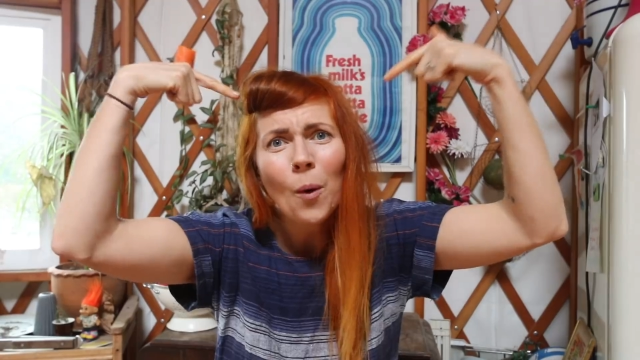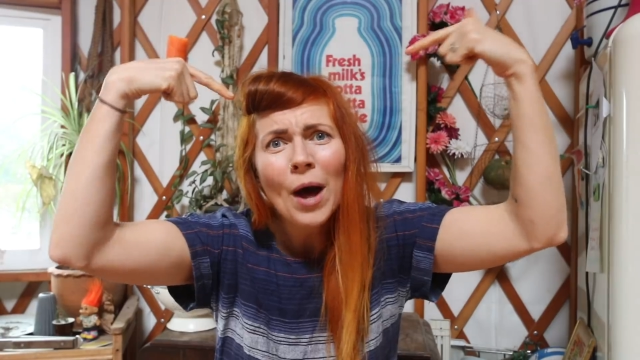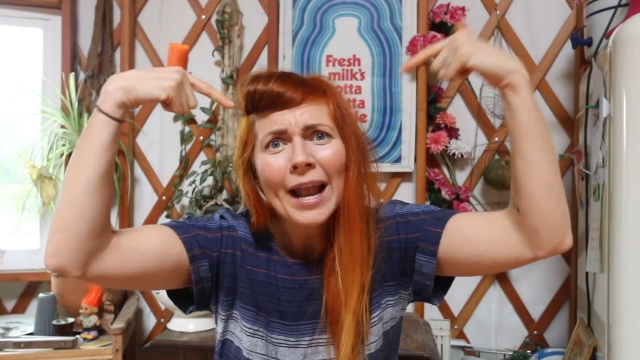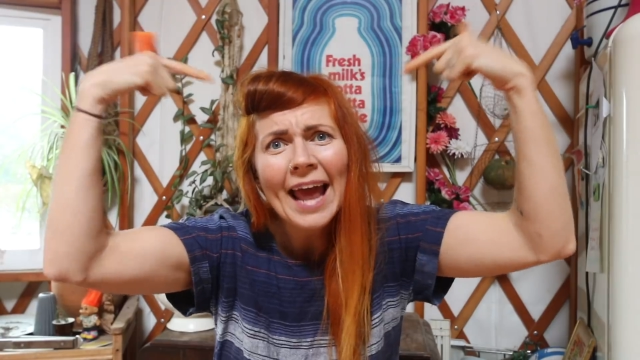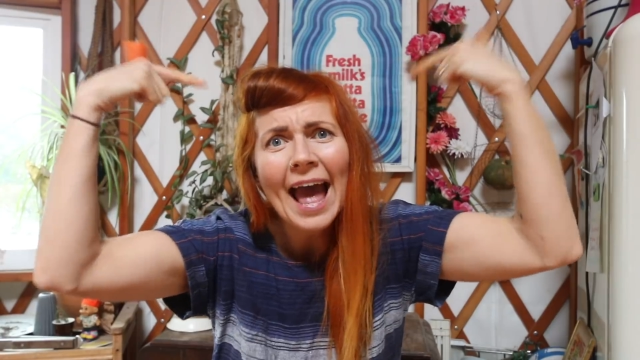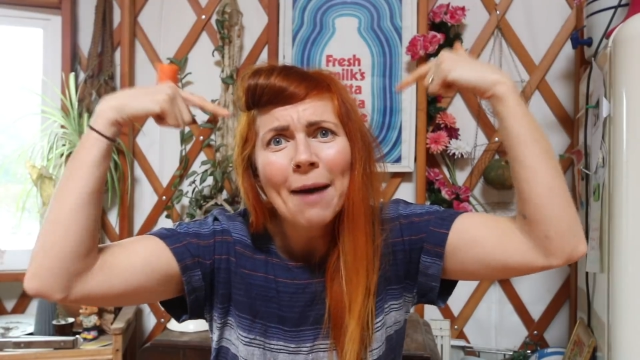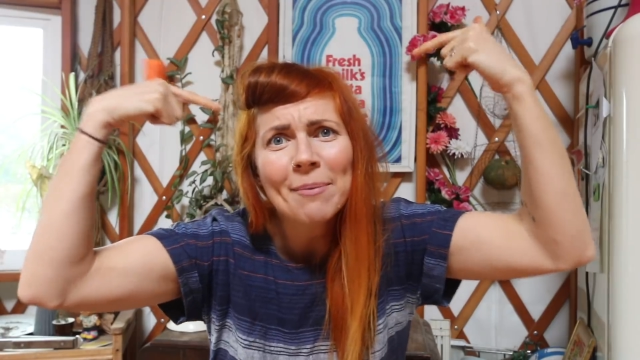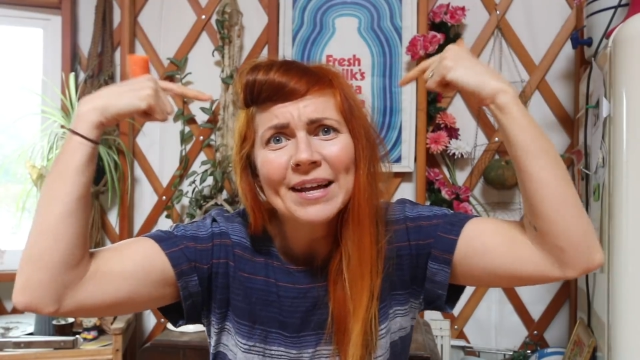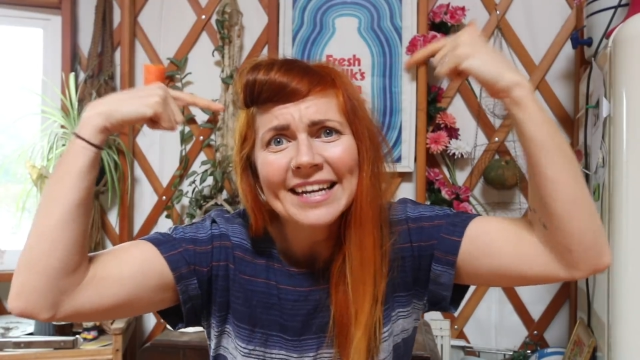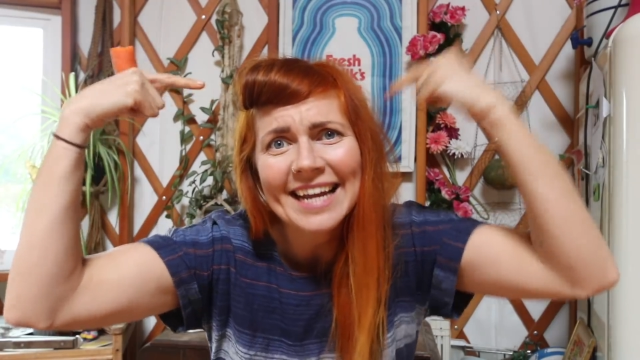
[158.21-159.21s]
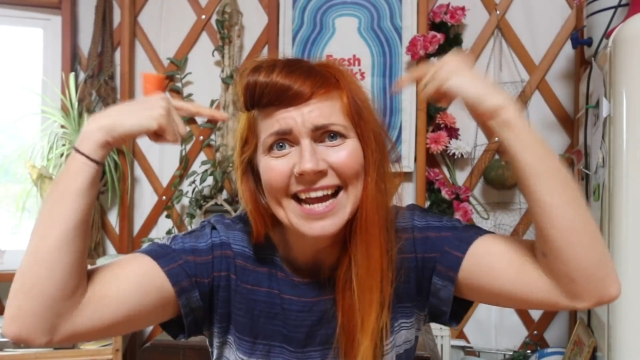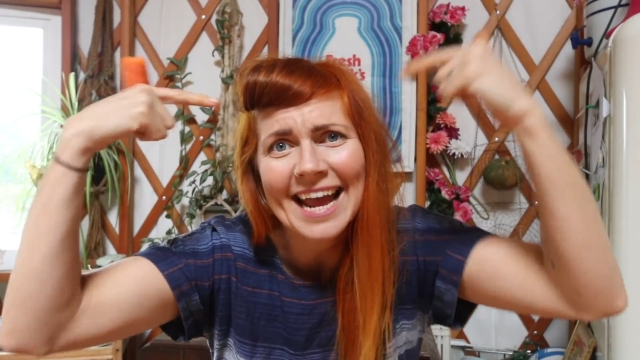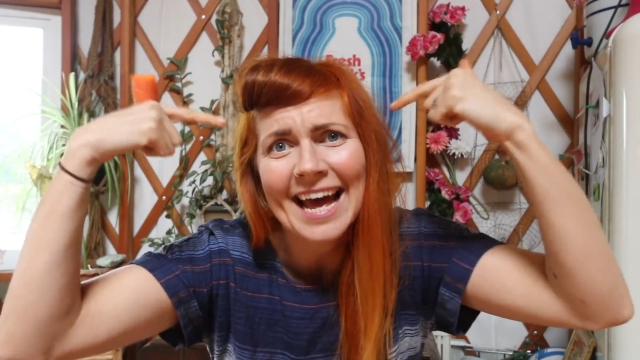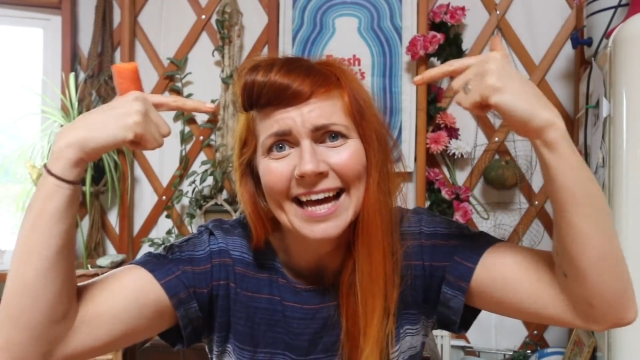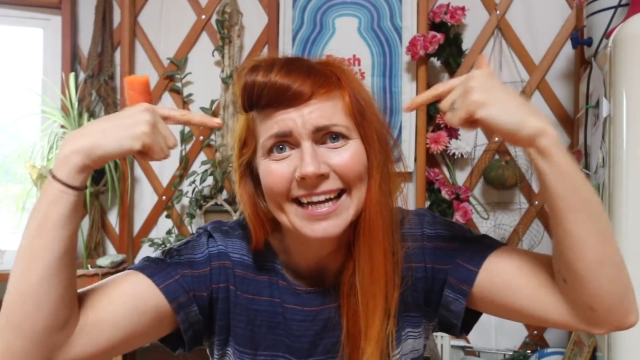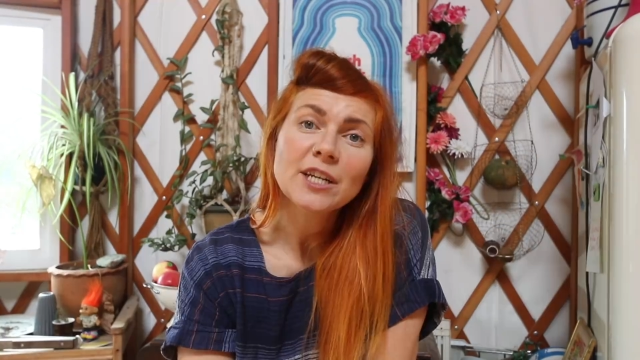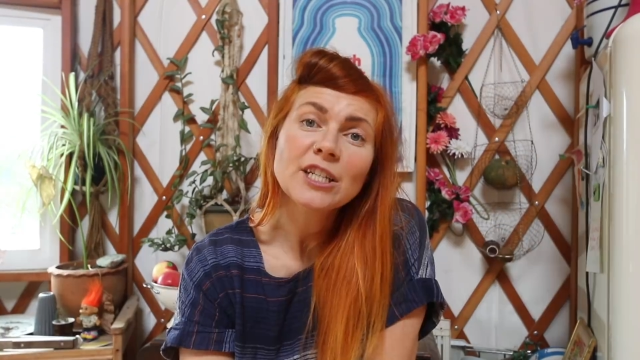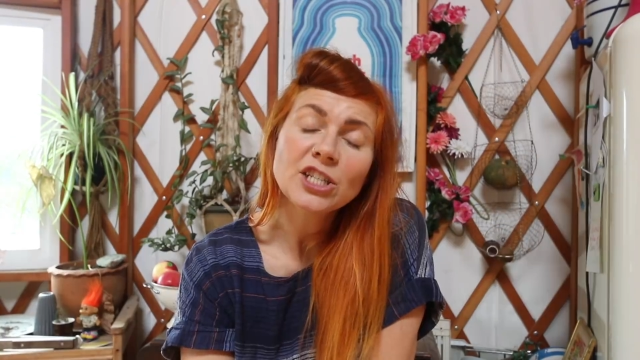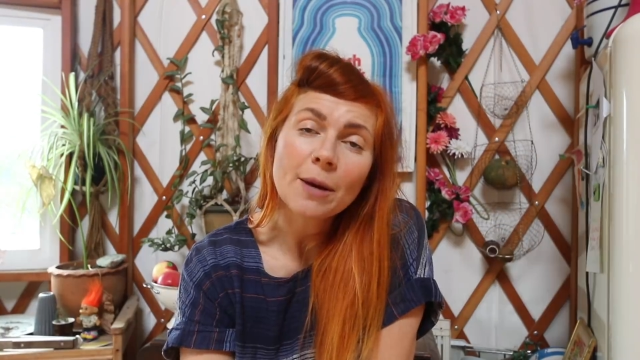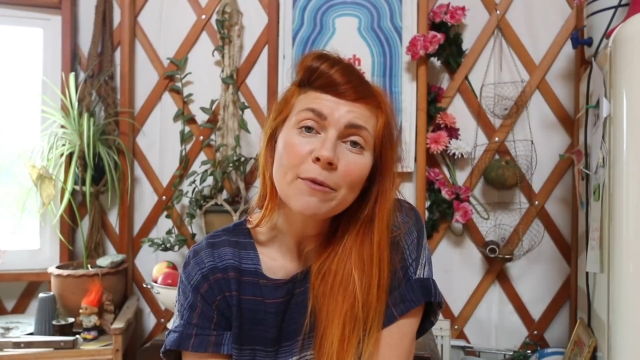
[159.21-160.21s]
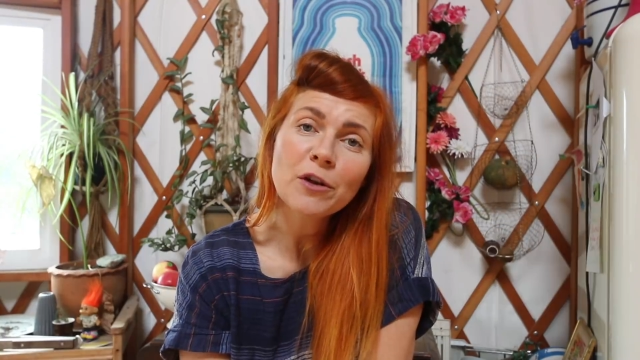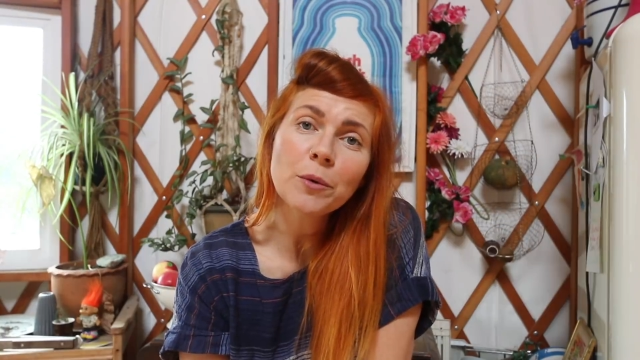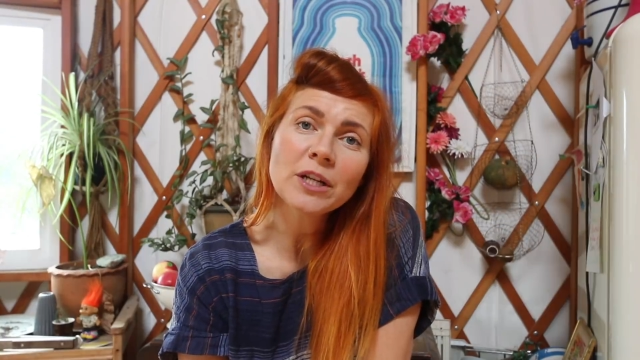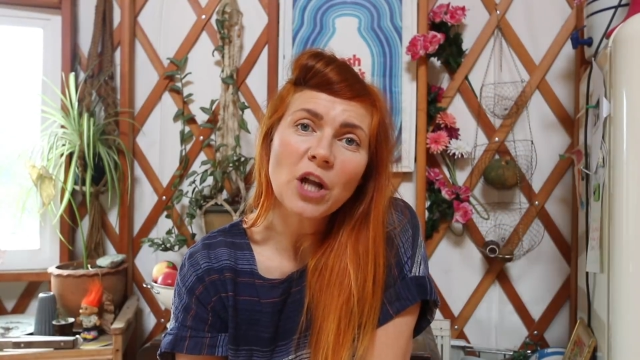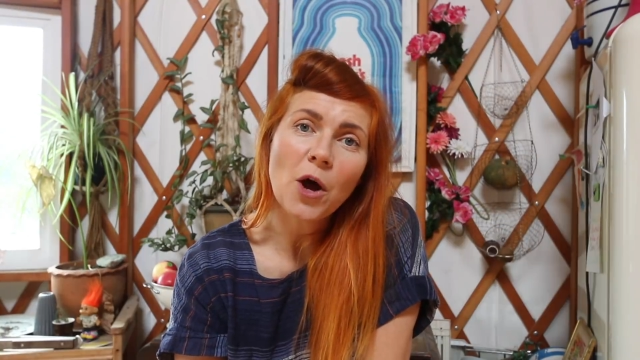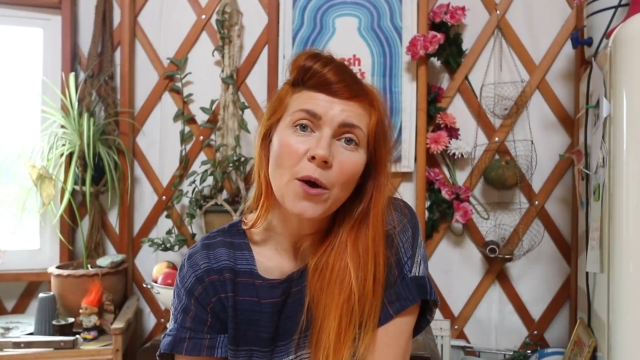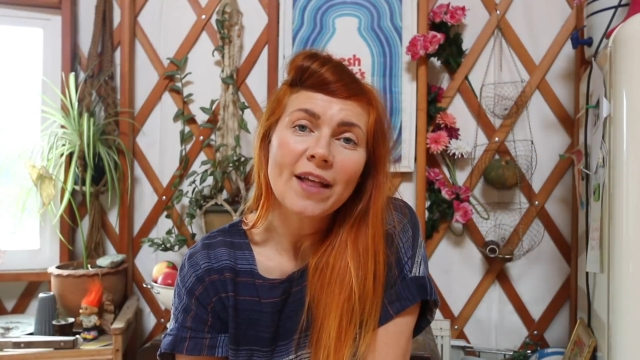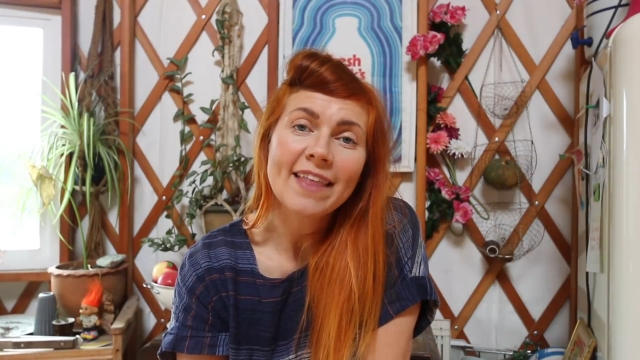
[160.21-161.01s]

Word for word: What happened here? So some of you will know